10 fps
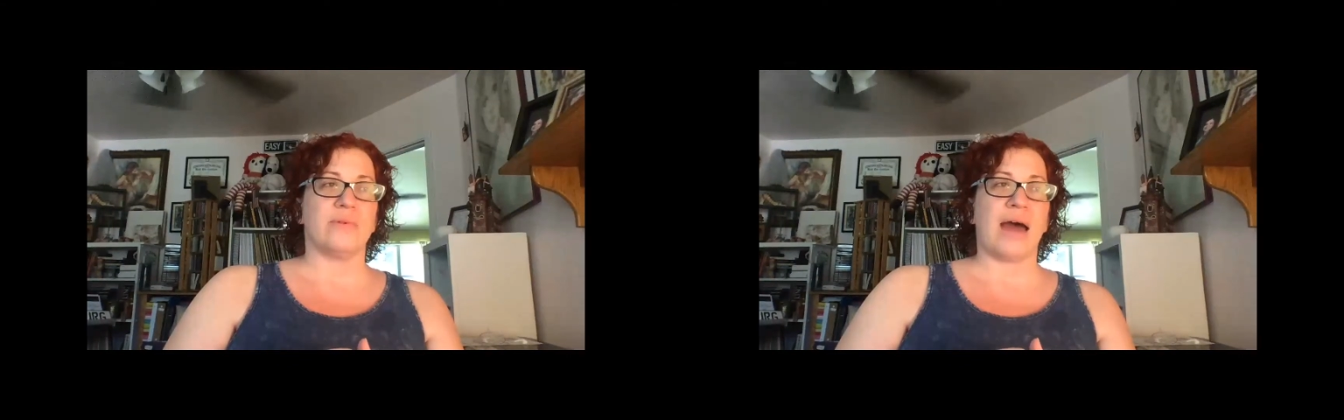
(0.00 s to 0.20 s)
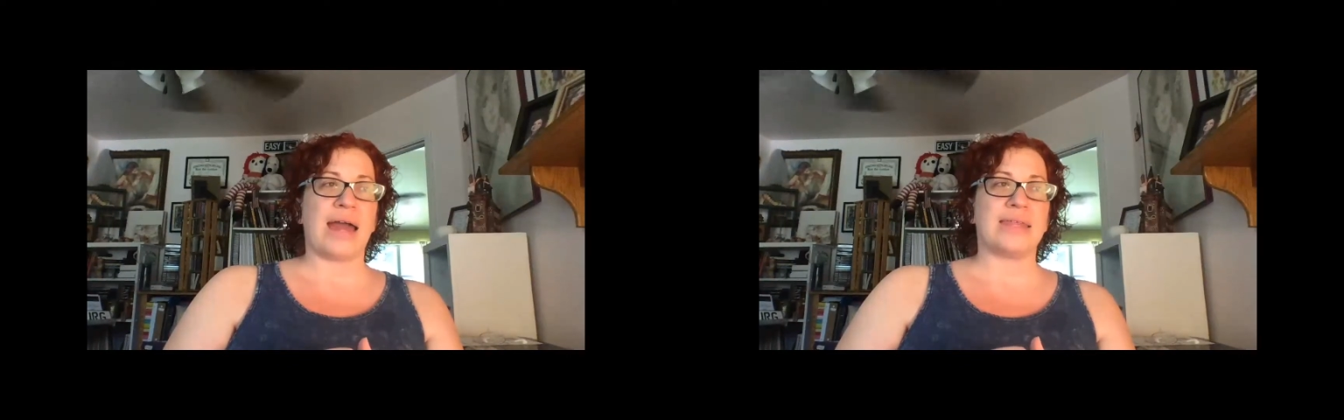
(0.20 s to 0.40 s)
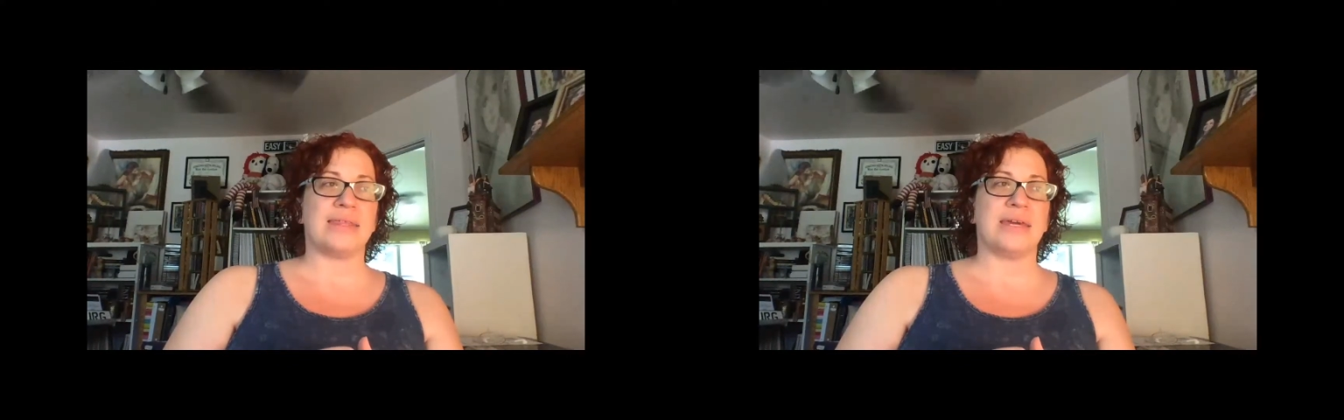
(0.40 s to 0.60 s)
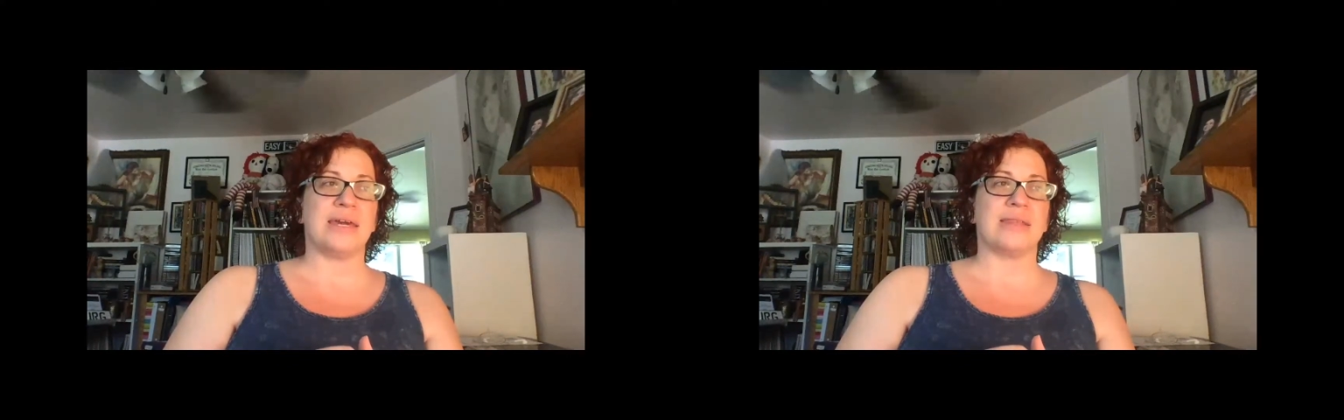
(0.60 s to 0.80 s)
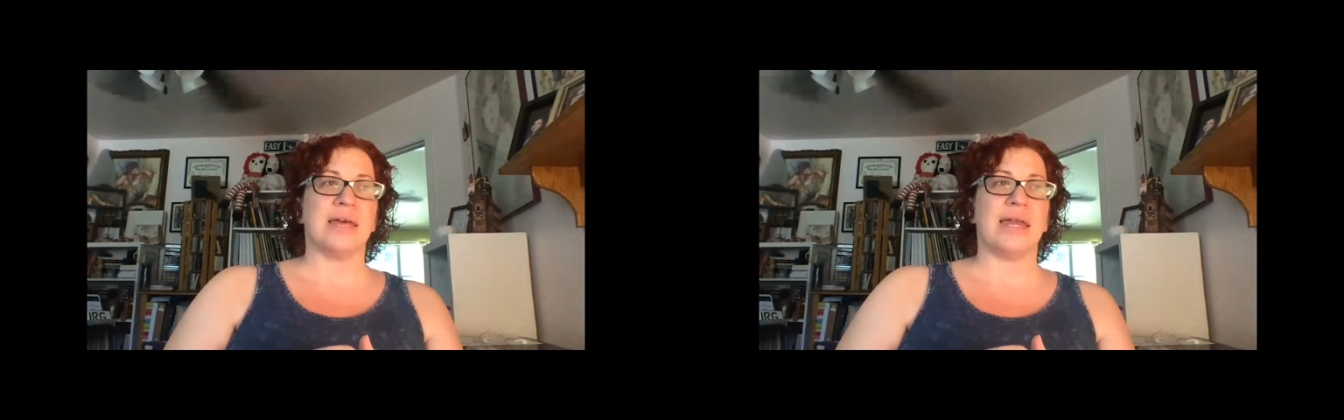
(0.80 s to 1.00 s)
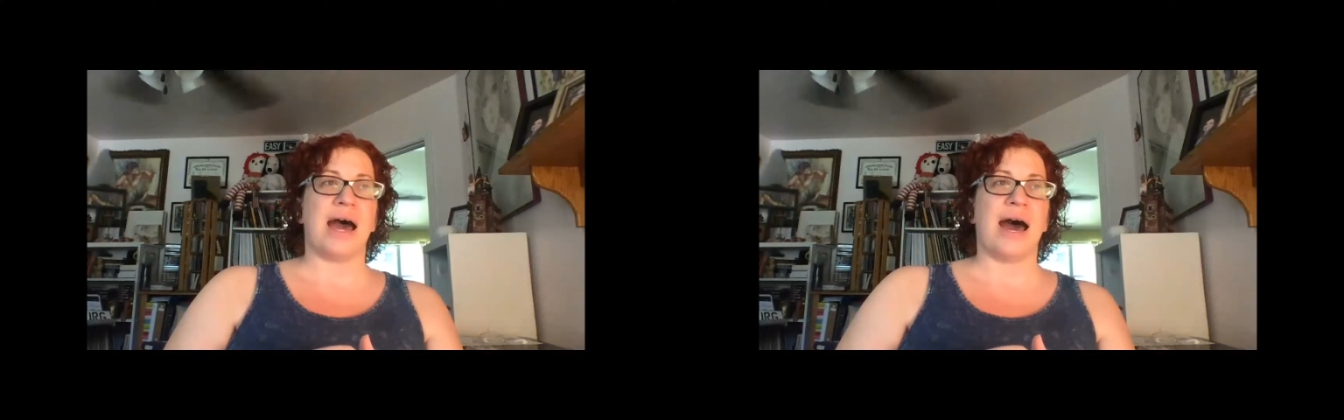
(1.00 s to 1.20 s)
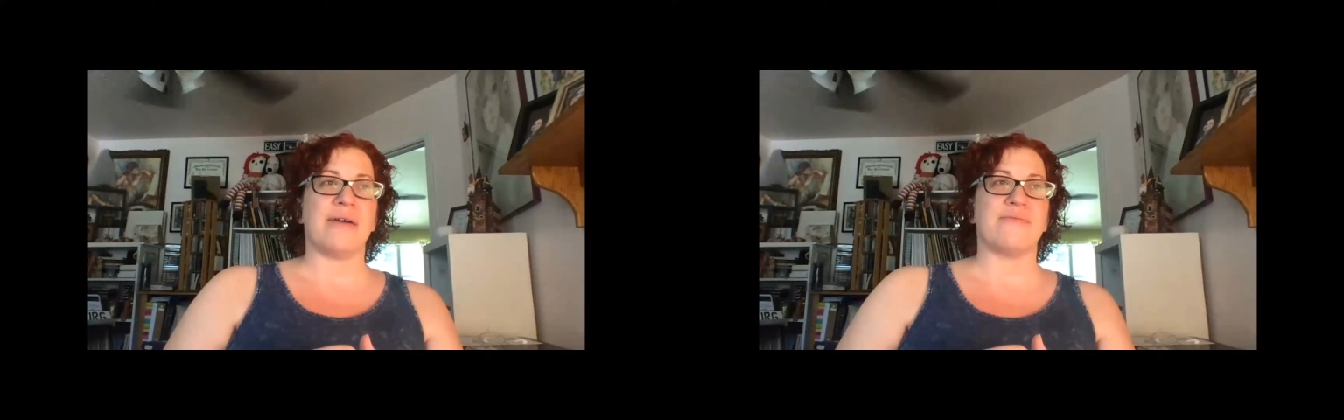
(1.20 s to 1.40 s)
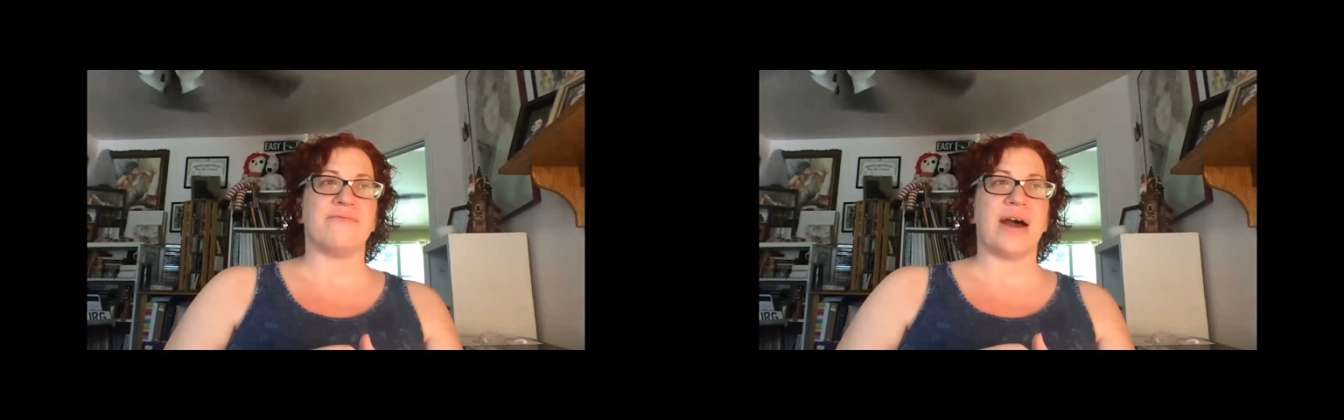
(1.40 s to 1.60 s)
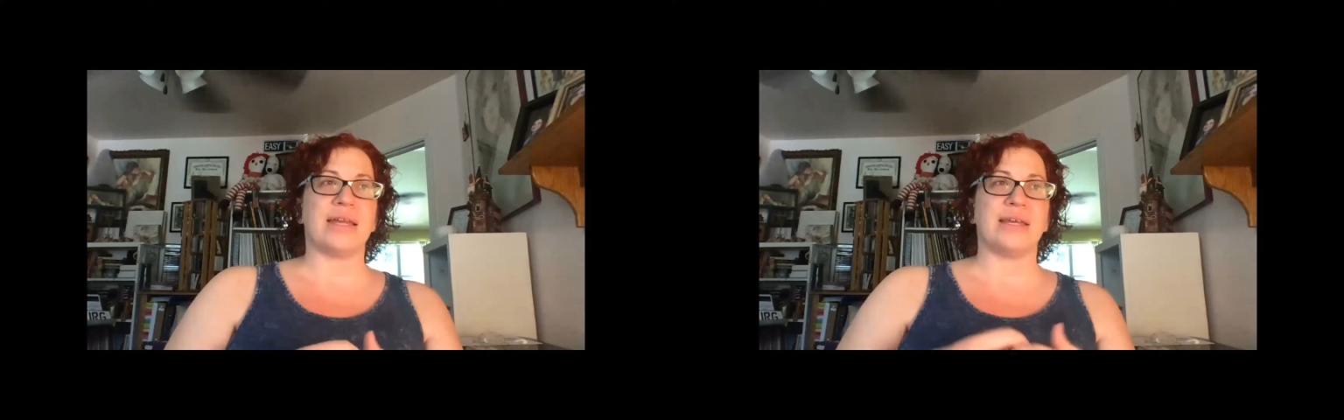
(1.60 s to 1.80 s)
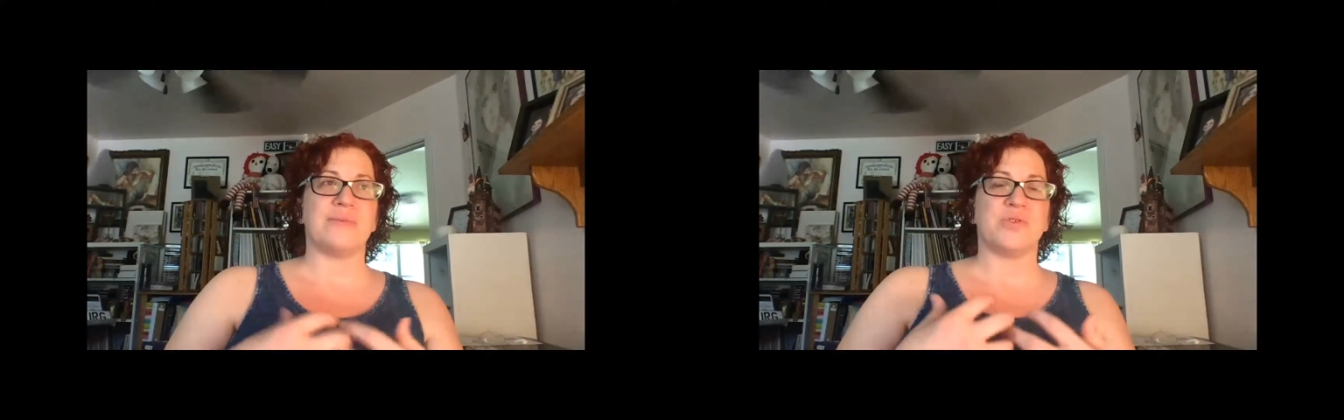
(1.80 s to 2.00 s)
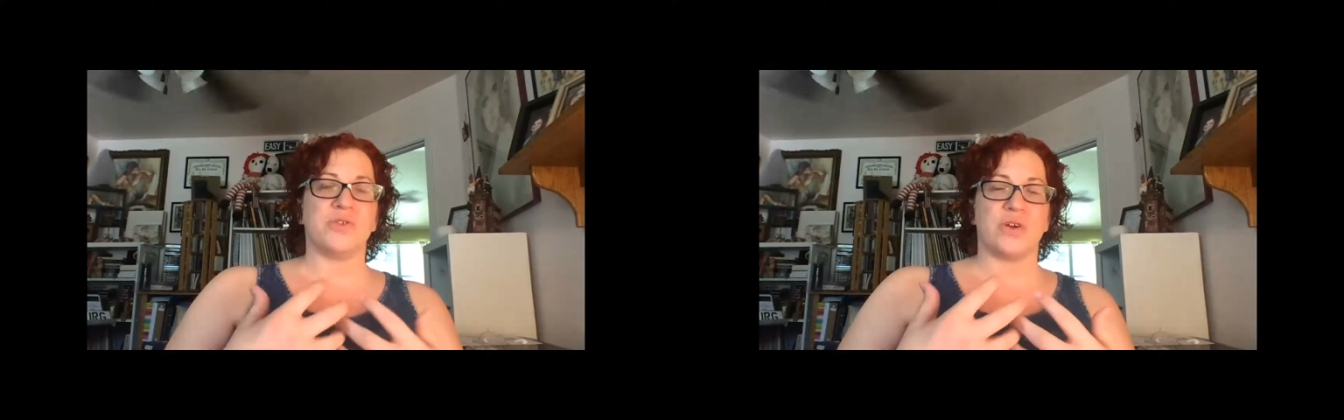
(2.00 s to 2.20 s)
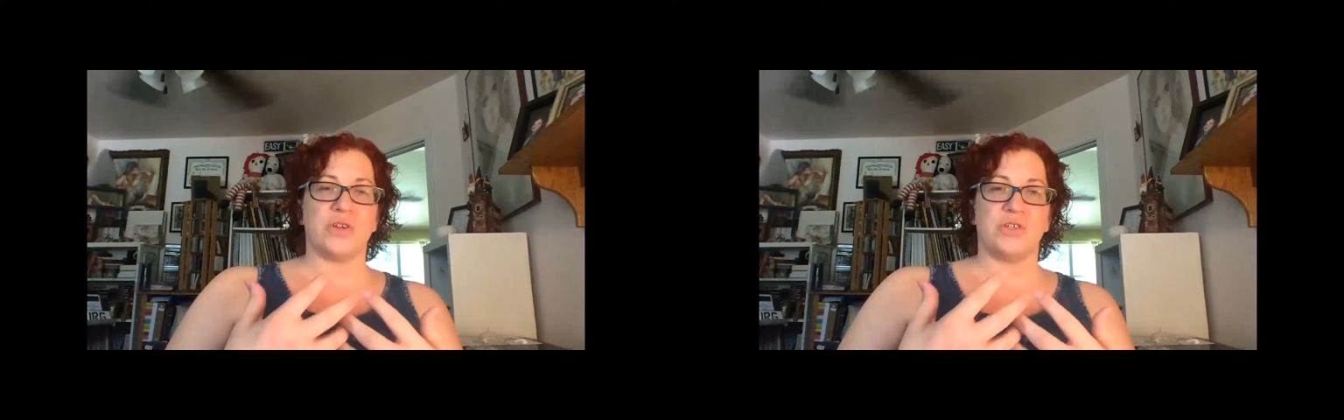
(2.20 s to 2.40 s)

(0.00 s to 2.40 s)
I think that I finally am starting